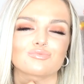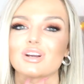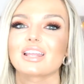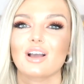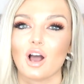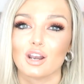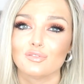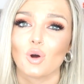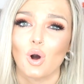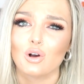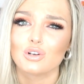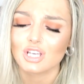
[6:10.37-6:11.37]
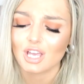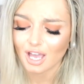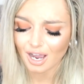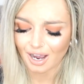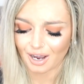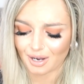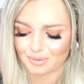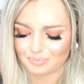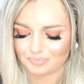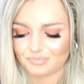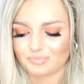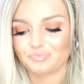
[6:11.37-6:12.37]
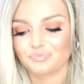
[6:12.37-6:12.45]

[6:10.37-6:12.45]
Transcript: really kind of odd um